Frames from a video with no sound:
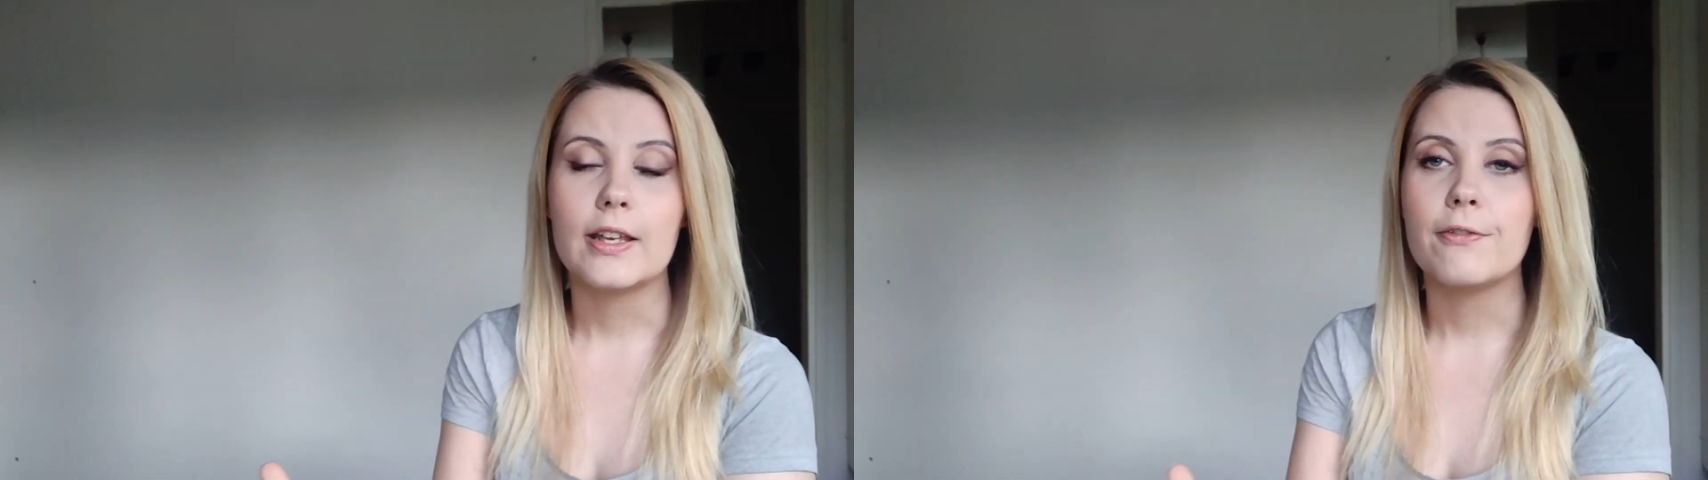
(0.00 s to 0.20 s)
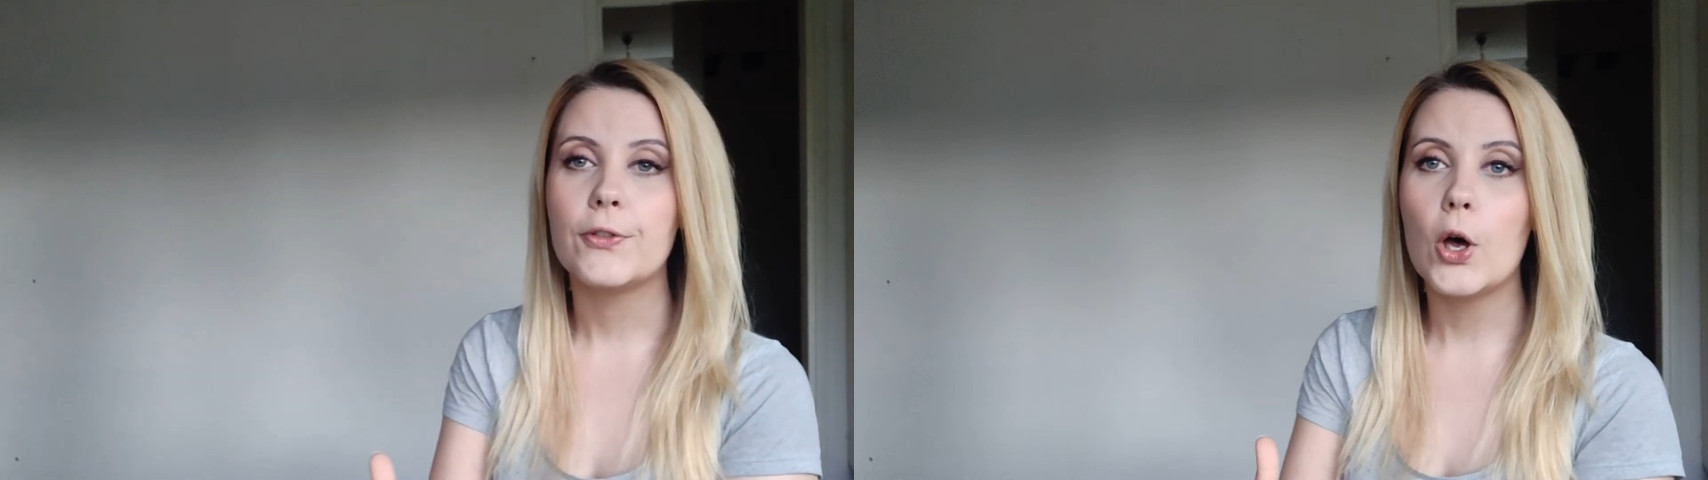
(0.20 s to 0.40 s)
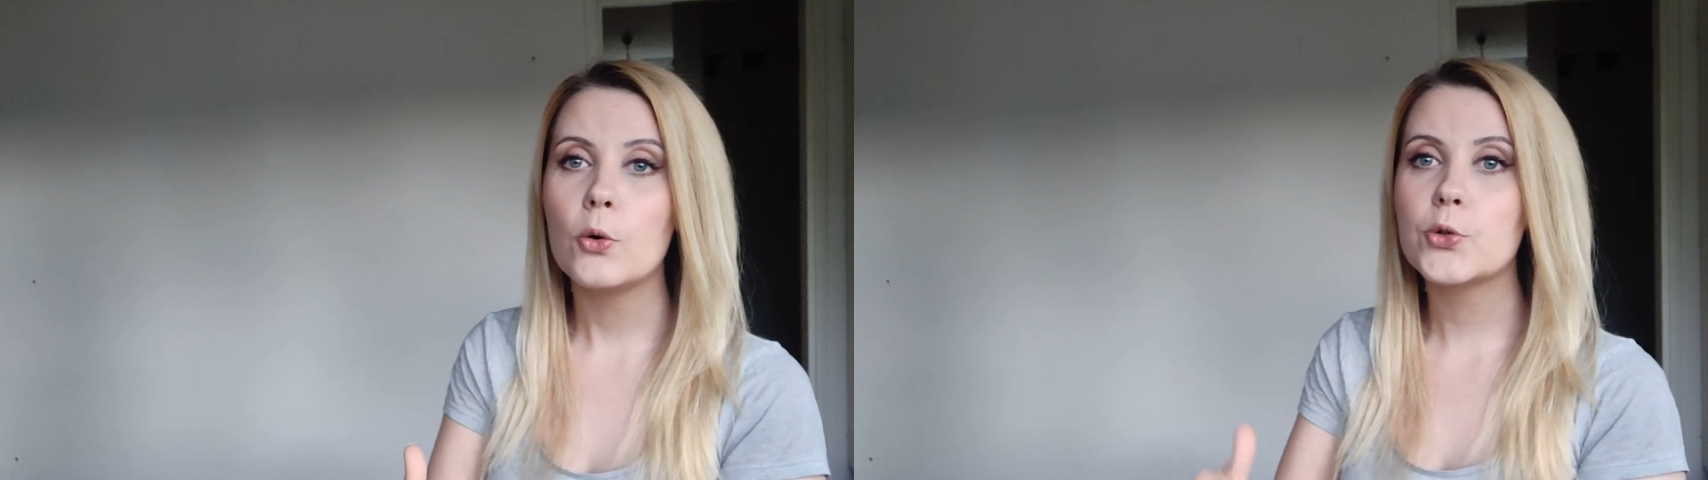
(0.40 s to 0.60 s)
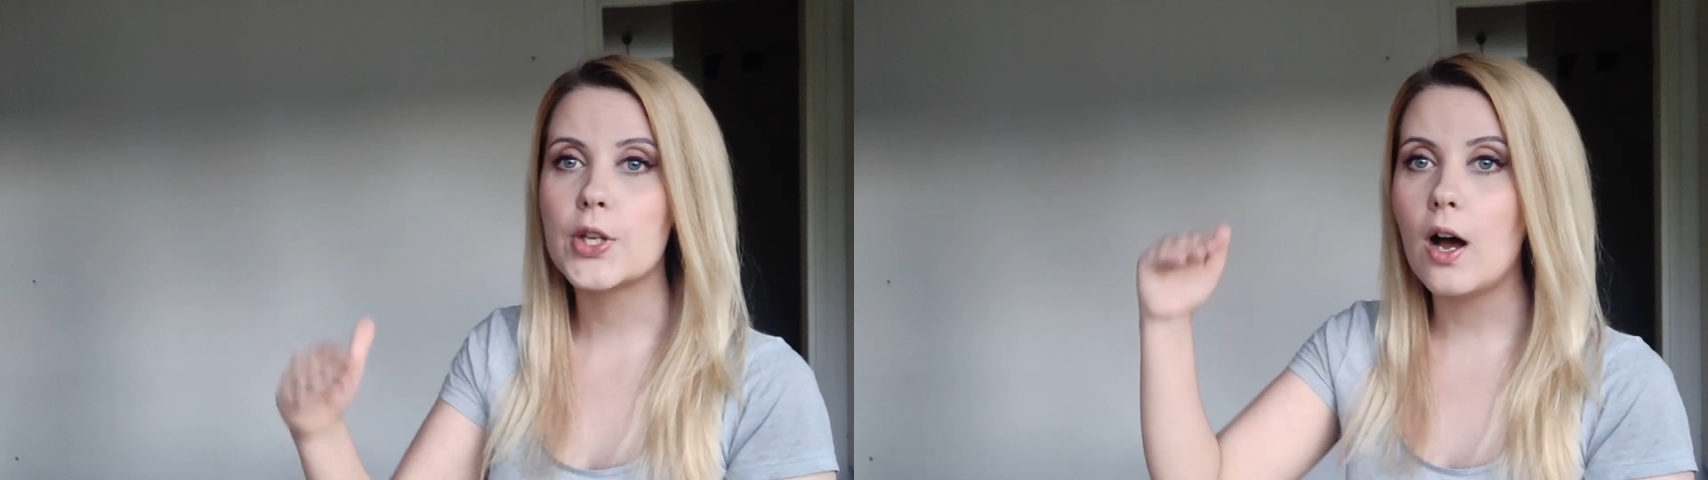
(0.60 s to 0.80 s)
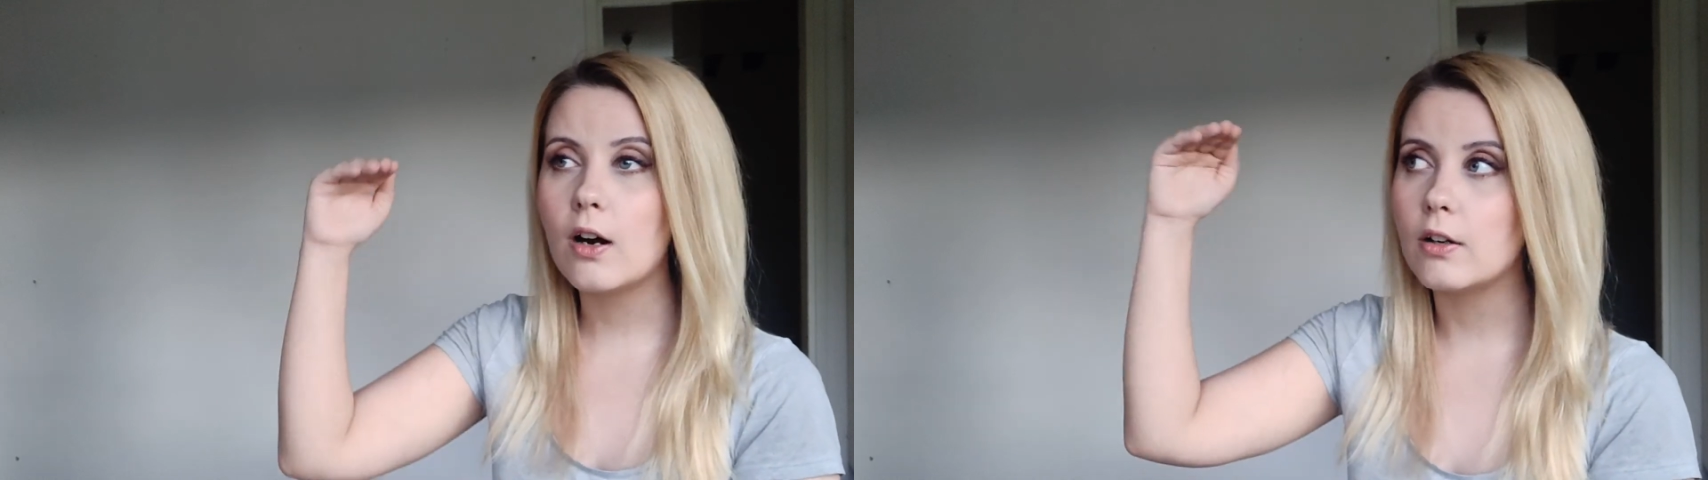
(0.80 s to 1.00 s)
If those
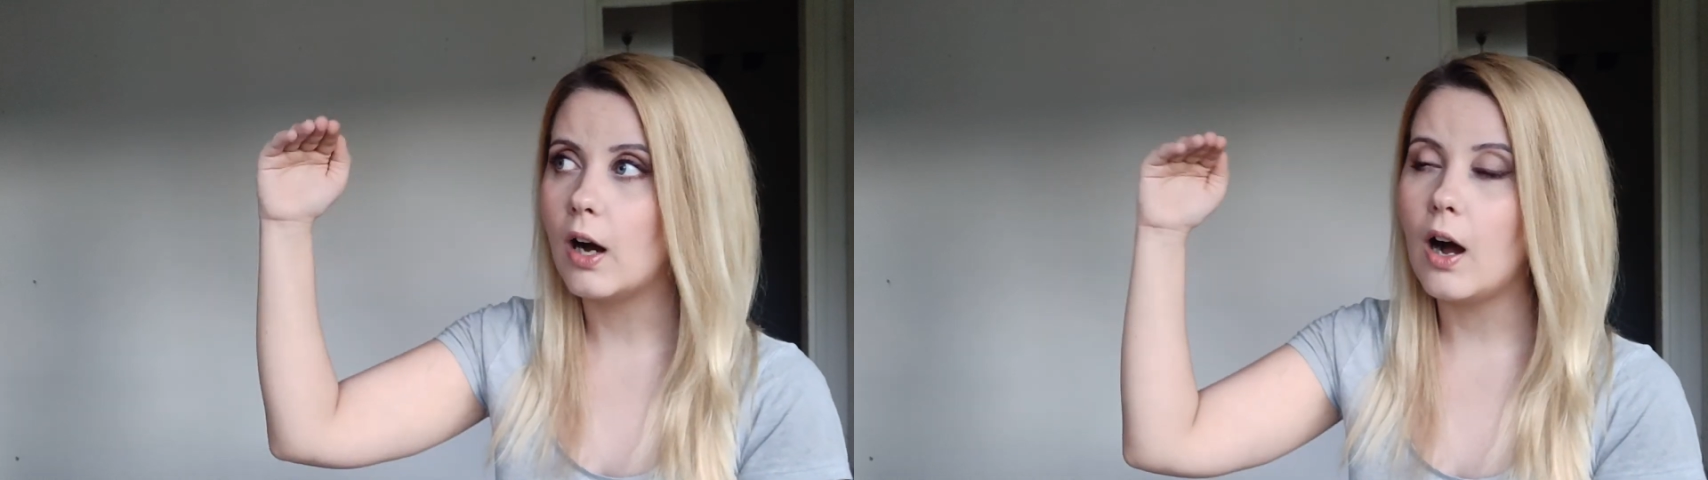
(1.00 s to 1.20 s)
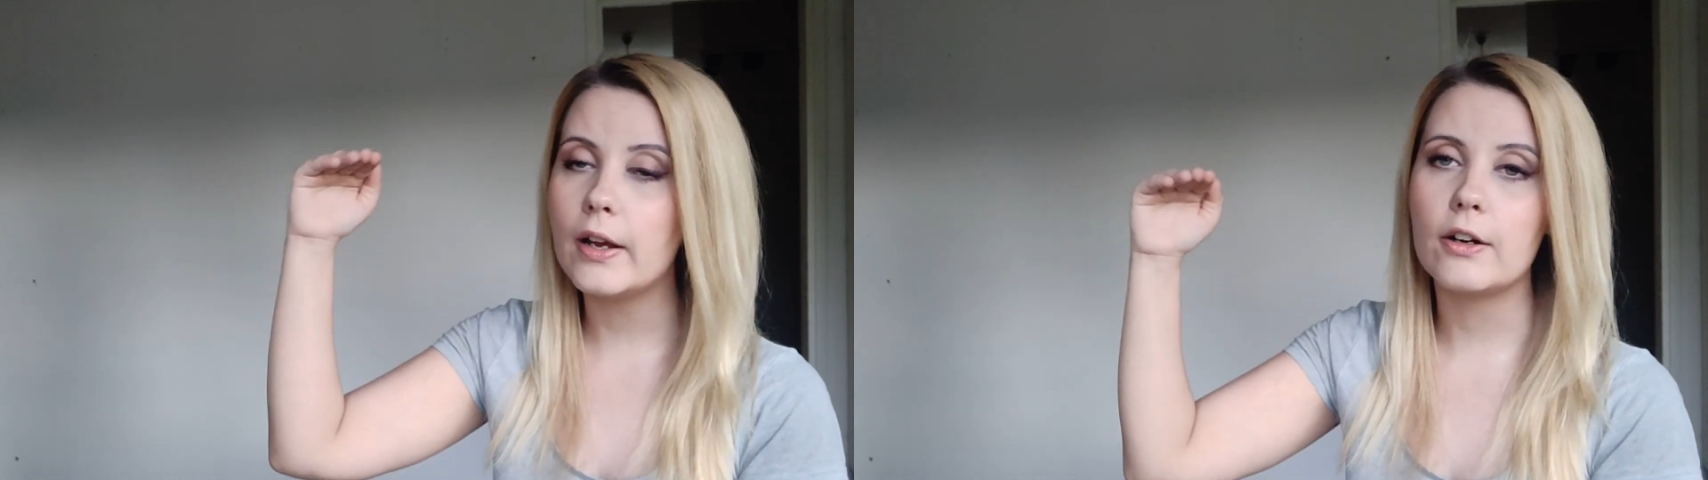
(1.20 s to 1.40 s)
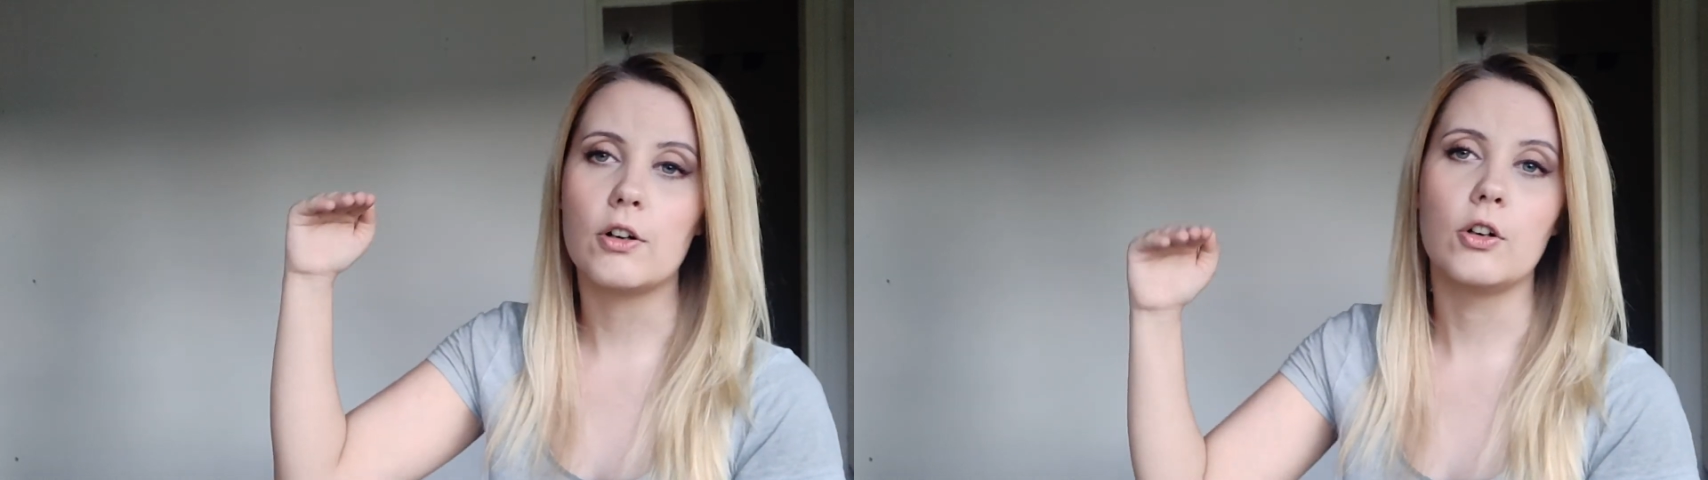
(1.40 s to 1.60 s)
are higher